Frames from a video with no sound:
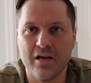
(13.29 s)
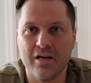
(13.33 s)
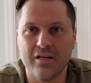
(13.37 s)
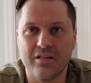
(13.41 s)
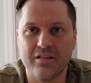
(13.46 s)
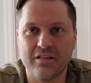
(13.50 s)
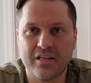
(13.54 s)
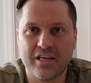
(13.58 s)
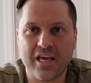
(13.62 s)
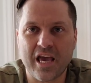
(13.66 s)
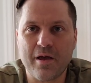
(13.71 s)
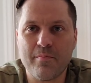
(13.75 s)

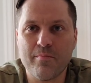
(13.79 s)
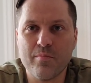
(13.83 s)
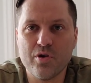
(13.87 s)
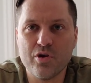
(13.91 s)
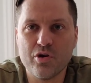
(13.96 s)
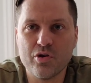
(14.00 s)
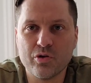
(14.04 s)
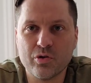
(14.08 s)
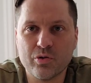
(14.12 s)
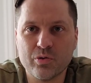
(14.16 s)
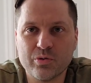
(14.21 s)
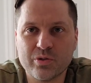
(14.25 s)
The game
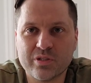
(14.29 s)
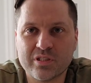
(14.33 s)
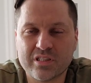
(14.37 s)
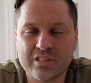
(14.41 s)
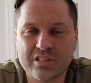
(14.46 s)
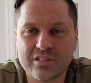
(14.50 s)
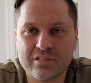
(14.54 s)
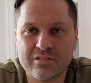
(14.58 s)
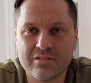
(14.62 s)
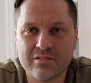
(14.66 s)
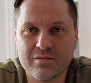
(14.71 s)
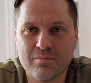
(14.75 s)

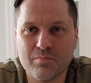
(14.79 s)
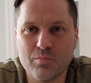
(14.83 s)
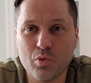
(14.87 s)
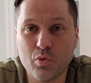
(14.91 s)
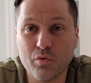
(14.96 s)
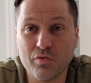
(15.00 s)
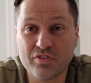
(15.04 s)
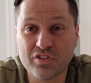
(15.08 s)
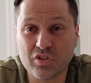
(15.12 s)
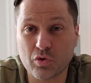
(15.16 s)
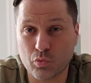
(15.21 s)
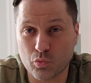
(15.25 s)
news
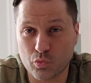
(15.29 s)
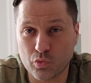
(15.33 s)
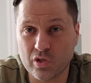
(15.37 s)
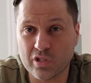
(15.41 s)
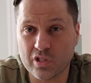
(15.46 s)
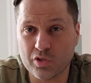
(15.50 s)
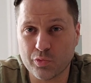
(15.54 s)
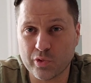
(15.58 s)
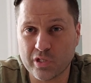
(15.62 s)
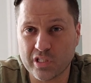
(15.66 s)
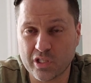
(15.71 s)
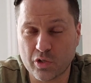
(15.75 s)
moves
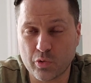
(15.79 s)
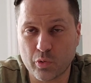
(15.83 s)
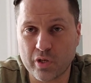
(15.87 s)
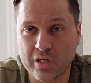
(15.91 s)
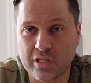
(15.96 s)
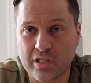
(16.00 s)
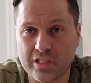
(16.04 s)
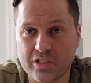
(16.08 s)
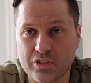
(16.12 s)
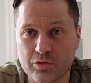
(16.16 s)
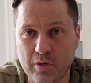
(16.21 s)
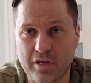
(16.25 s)
really
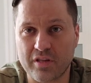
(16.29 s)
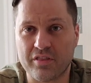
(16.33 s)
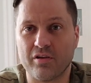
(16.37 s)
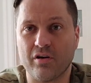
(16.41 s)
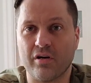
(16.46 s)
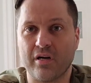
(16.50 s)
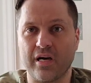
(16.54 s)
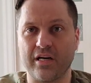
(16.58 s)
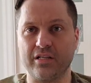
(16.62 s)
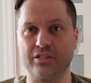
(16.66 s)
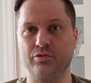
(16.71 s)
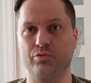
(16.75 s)
quickly, so I thought
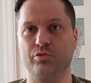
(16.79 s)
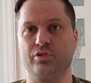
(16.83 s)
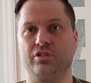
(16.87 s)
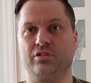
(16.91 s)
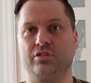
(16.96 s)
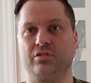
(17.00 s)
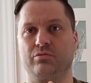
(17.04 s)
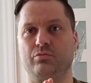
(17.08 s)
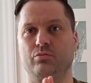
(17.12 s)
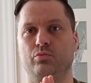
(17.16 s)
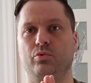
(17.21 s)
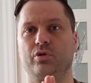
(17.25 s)
I
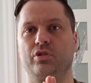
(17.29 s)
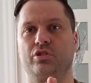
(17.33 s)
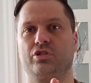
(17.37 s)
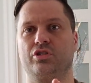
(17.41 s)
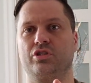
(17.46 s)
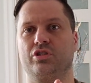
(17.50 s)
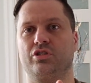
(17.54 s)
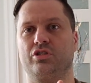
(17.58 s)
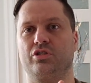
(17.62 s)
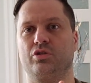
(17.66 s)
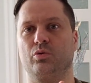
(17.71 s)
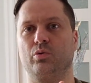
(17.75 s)
would
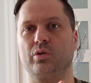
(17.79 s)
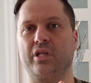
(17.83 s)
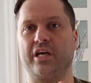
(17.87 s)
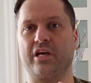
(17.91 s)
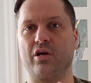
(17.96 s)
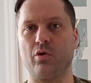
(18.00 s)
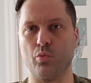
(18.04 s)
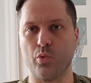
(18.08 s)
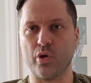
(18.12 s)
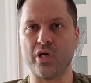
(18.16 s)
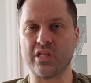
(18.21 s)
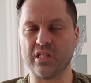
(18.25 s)
just do like a
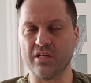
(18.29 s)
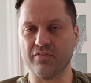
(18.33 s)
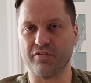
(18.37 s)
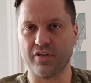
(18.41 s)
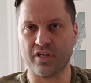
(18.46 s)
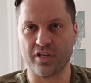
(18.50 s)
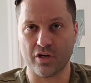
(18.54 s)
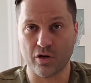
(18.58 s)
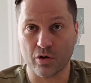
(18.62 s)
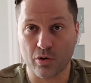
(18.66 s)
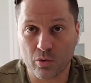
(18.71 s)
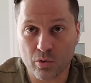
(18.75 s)
weekly
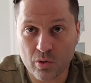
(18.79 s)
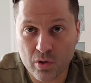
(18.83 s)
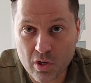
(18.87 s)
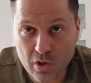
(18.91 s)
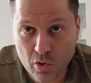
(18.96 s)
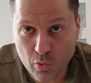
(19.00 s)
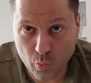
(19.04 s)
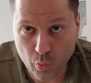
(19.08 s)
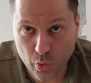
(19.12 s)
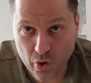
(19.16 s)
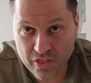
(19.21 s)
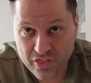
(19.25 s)
video
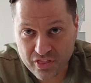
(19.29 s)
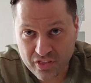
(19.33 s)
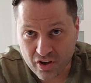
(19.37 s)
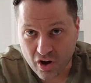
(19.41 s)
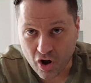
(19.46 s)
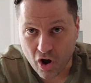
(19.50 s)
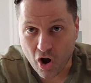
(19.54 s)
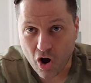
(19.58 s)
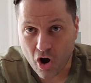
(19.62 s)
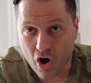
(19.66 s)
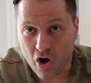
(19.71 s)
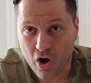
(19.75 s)
with
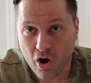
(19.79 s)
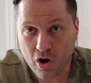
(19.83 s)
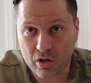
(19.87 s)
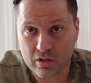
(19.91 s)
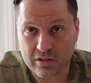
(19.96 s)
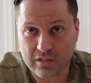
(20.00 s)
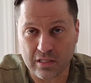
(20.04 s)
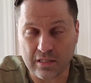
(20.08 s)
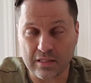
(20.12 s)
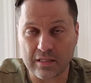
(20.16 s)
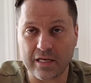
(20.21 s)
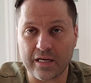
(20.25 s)
all
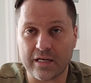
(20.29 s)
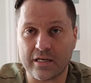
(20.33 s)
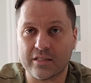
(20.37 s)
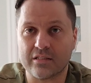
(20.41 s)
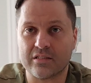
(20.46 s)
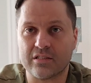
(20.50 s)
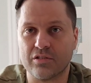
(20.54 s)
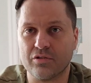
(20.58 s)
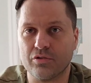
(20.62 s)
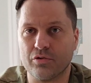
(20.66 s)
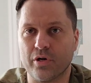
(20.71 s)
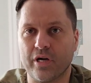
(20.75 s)
the latest
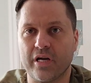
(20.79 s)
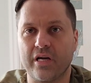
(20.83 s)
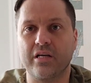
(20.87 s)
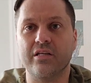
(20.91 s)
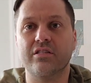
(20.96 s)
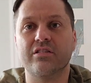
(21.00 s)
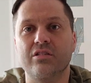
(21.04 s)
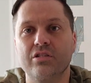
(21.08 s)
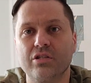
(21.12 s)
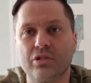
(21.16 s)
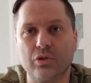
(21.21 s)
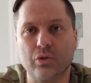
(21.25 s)
and
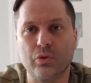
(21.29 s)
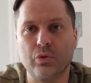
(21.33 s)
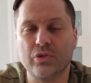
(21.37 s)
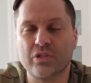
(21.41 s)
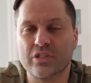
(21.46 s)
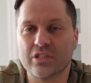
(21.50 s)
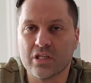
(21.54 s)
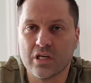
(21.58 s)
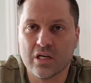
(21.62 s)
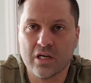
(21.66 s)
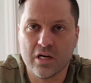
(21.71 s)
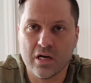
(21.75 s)
greatest
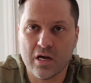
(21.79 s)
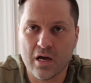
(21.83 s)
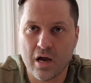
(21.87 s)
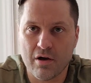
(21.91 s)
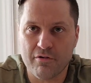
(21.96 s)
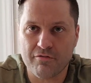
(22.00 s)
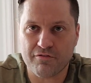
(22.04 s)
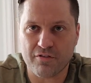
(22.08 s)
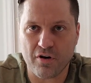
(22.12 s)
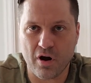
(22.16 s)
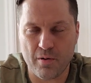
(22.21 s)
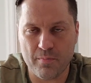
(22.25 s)
news
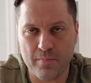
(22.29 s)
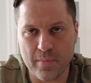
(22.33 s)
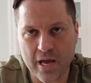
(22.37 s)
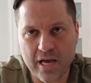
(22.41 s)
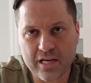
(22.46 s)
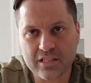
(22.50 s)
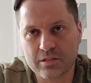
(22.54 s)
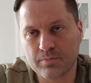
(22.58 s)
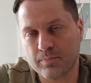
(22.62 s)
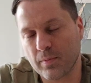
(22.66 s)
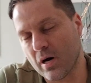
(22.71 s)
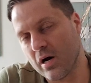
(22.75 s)
from
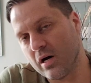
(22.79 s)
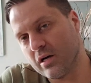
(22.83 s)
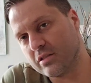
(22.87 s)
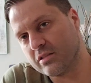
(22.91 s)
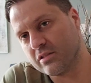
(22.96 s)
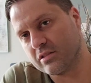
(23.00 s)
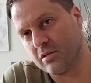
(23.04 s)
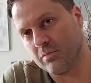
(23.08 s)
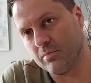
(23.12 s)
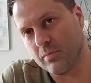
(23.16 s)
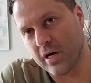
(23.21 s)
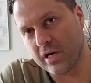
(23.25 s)

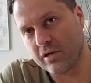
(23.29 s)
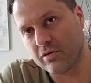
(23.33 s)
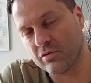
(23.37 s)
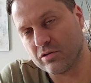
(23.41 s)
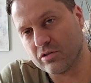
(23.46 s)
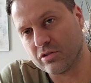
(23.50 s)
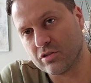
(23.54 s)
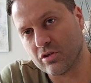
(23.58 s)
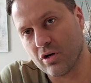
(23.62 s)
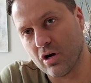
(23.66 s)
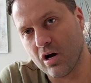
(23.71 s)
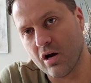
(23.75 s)
Xbox to
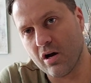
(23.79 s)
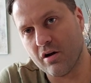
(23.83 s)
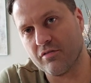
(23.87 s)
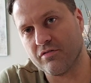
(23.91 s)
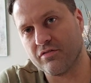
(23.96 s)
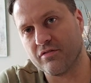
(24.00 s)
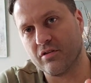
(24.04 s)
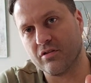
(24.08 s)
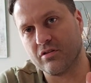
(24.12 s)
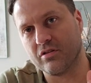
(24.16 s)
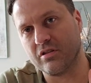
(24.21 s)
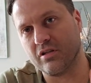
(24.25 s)

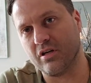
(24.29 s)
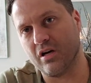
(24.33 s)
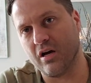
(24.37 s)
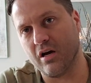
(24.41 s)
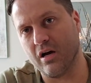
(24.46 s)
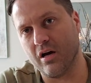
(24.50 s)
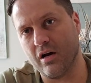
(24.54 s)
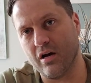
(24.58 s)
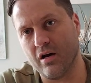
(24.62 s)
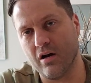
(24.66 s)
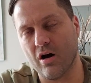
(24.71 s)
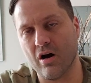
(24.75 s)
Microsoft to
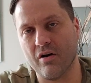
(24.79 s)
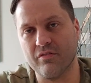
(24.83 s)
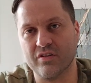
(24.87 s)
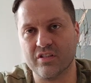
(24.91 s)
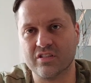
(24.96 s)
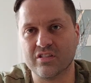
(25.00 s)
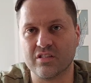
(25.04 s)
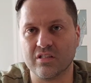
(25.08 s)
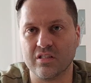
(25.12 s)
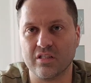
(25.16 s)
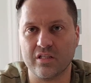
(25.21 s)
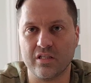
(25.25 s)

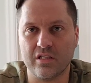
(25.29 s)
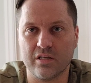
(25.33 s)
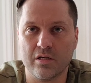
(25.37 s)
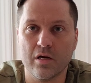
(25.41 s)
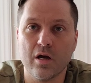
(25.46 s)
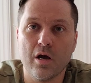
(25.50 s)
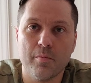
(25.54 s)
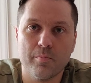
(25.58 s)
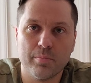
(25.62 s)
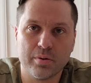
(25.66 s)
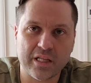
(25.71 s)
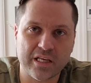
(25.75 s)
obviously
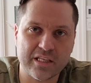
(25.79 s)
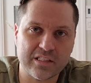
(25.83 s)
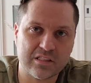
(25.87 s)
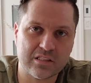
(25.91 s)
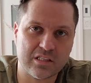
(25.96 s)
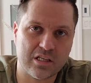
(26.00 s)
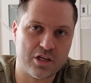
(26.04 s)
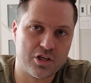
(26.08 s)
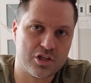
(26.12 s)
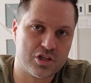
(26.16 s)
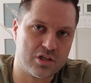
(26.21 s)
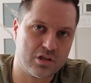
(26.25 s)

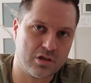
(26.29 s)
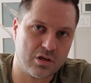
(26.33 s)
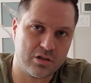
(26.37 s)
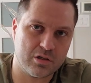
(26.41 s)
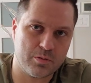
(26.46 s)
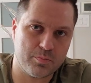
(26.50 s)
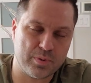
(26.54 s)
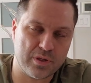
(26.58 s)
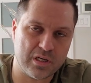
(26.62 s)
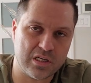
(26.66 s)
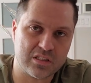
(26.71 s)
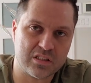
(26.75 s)
PlayStation on the
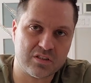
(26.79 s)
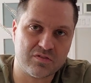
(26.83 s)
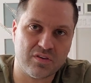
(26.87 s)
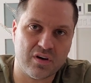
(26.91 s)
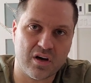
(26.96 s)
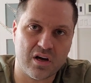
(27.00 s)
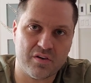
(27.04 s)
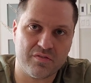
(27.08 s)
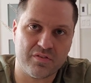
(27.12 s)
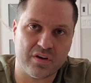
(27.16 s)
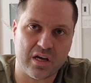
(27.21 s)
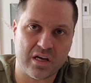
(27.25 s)

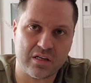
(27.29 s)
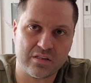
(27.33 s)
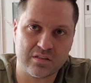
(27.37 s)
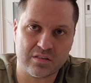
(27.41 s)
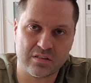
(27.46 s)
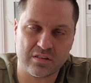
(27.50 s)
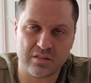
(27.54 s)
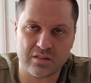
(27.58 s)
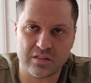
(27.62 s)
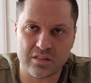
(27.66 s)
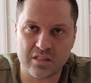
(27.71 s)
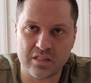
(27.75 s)
PS5 and
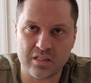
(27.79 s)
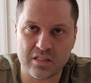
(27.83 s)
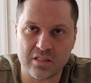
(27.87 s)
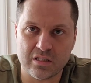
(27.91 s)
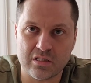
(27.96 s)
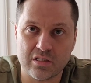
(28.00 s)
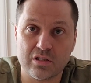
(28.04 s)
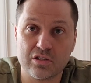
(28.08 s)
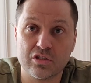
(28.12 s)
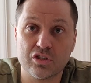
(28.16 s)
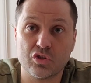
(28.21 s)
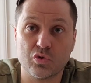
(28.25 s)
to
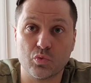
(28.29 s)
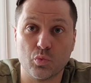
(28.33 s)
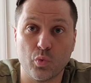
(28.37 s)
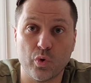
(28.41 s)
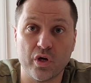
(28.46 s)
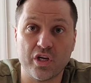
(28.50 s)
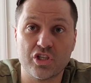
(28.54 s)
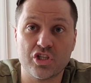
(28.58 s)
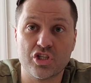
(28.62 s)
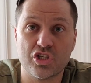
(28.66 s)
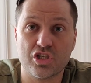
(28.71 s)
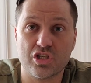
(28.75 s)
the
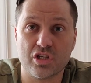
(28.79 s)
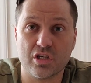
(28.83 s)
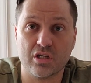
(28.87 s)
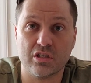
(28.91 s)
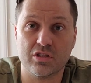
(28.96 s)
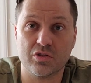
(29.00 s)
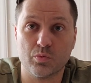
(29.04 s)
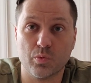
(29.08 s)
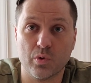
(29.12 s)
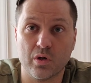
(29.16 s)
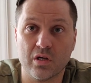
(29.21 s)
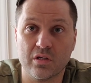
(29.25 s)
Switch
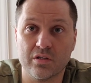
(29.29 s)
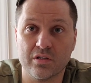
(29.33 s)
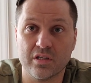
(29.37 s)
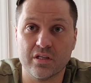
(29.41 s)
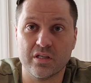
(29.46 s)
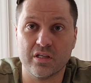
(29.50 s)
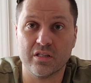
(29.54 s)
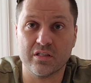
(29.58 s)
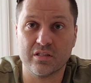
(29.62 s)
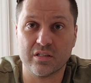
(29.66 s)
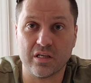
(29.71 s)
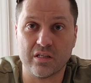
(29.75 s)
as well, the
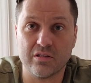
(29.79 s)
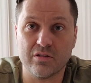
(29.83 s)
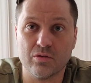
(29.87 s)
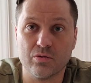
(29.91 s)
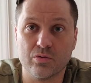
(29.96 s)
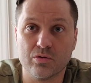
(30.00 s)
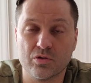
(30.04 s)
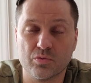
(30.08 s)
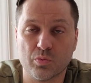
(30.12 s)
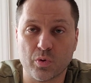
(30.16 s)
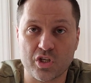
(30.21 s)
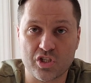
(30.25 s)
Nintendo
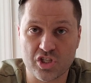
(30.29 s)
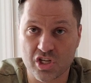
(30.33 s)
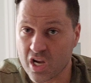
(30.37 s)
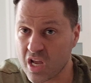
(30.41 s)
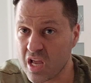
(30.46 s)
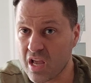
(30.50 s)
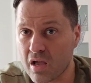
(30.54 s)
Switch.